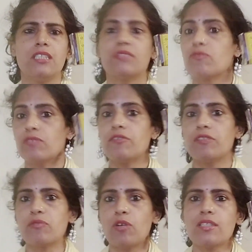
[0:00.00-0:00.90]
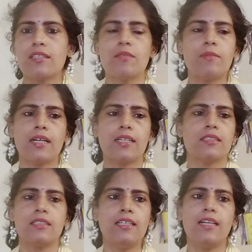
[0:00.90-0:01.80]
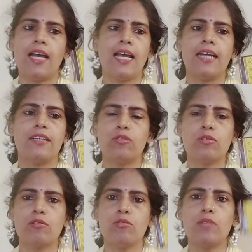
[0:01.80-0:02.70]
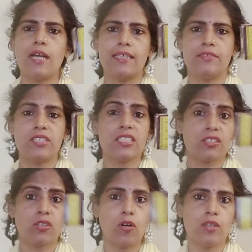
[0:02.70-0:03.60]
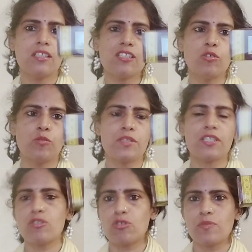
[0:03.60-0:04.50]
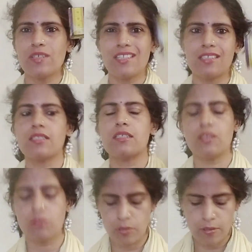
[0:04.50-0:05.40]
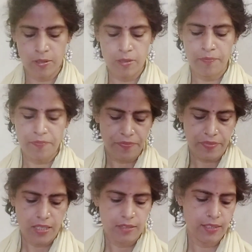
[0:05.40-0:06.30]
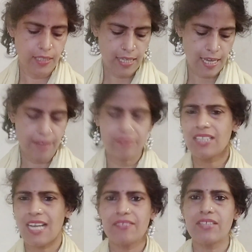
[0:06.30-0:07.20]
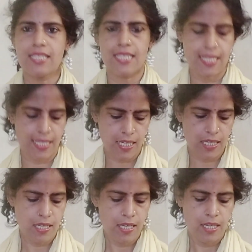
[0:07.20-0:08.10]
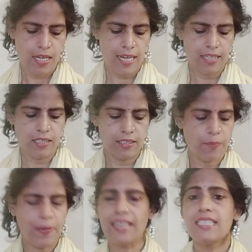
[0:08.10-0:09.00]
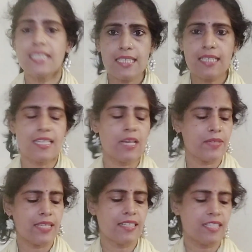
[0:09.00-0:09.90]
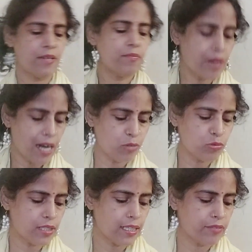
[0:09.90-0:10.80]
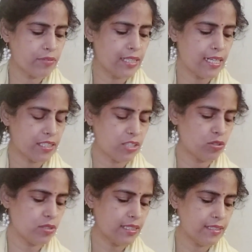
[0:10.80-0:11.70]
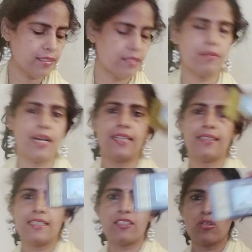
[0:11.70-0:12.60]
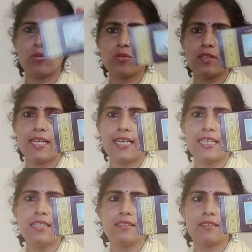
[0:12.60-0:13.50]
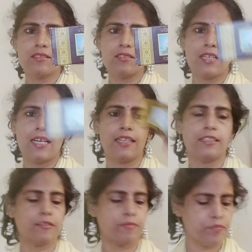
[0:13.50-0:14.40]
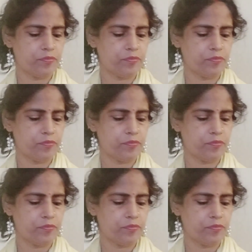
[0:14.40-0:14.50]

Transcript: know if it was in the market earlier. I had no clue. I just got this dhoop stick, so to me this is new. They have the incense stick, and the packaging is the same as that same brown thing with that Indian man that's shown there, and